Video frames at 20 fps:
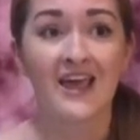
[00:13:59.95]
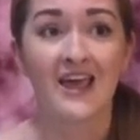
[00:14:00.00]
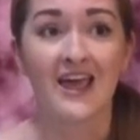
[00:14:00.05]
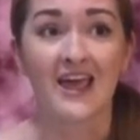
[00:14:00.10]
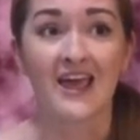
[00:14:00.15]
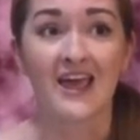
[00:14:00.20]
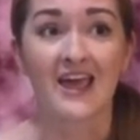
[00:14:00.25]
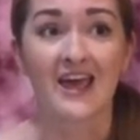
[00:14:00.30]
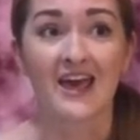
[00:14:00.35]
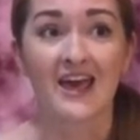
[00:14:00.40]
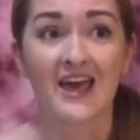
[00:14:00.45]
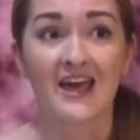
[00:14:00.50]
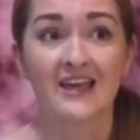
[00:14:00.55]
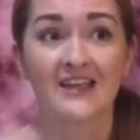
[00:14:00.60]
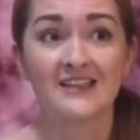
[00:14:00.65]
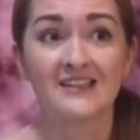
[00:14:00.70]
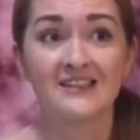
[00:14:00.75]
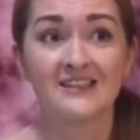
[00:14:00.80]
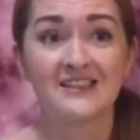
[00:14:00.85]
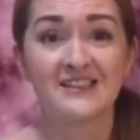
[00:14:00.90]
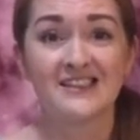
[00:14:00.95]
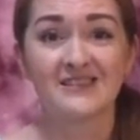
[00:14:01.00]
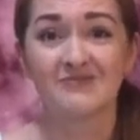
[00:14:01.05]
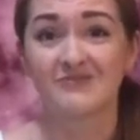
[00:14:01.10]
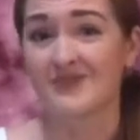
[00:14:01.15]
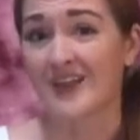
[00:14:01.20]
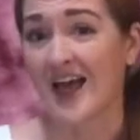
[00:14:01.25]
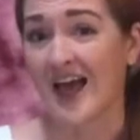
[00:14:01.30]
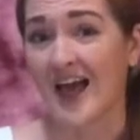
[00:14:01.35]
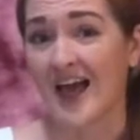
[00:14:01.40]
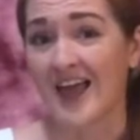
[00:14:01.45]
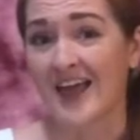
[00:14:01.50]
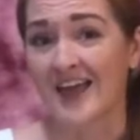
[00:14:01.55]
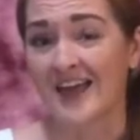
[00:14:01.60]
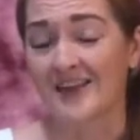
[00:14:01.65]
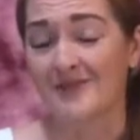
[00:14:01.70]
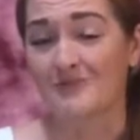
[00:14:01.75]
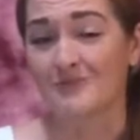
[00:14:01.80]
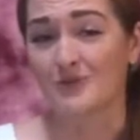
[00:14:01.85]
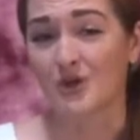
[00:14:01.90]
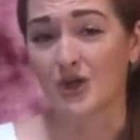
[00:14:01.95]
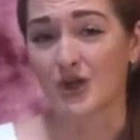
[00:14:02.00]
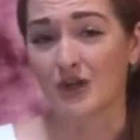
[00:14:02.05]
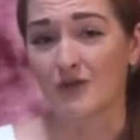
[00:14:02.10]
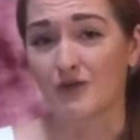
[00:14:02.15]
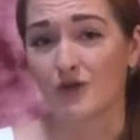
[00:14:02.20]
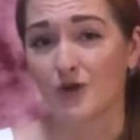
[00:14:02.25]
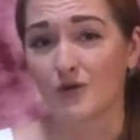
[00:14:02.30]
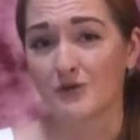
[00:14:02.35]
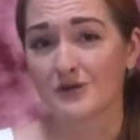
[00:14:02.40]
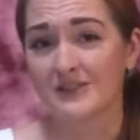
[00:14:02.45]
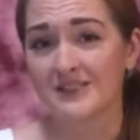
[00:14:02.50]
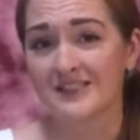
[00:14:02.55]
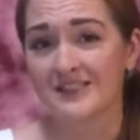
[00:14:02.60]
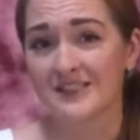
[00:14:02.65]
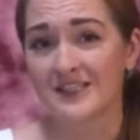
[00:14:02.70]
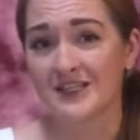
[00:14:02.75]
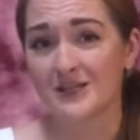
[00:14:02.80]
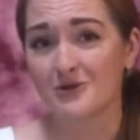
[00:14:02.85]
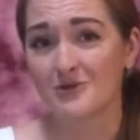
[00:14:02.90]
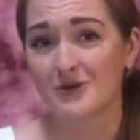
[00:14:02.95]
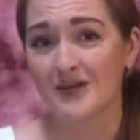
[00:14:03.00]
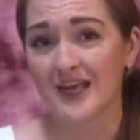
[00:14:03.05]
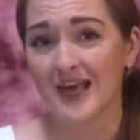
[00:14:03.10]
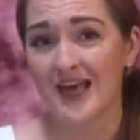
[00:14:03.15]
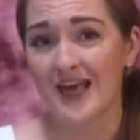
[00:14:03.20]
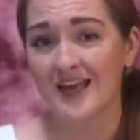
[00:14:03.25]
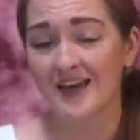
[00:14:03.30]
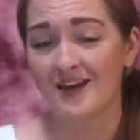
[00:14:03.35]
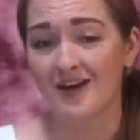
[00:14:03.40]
And I'm looking forward to seeing you again